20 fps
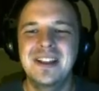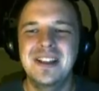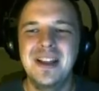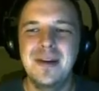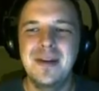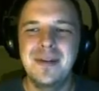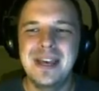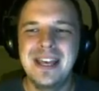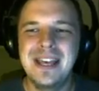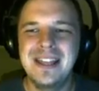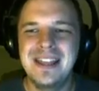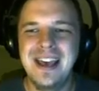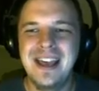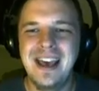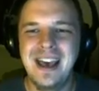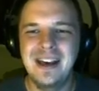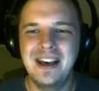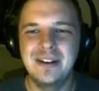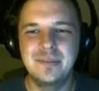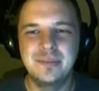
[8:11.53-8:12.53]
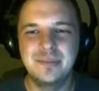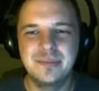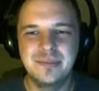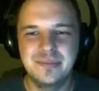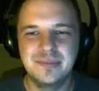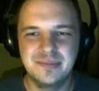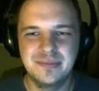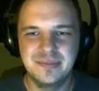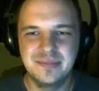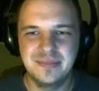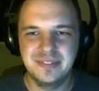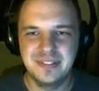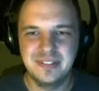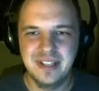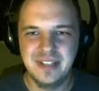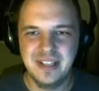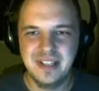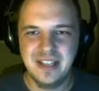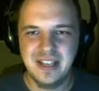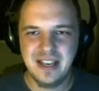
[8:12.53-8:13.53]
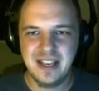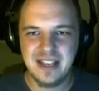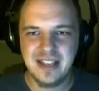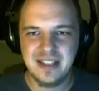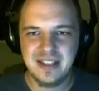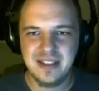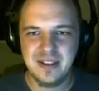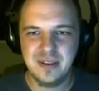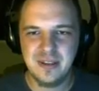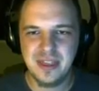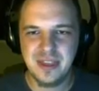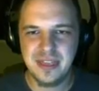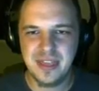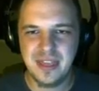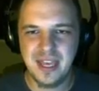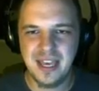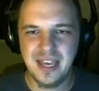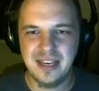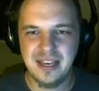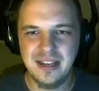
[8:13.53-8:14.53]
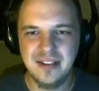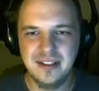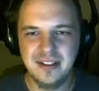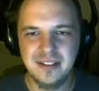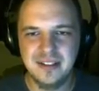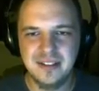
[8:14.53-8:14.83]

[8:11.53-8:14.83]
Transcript: Let me in now. I gotta do the thing.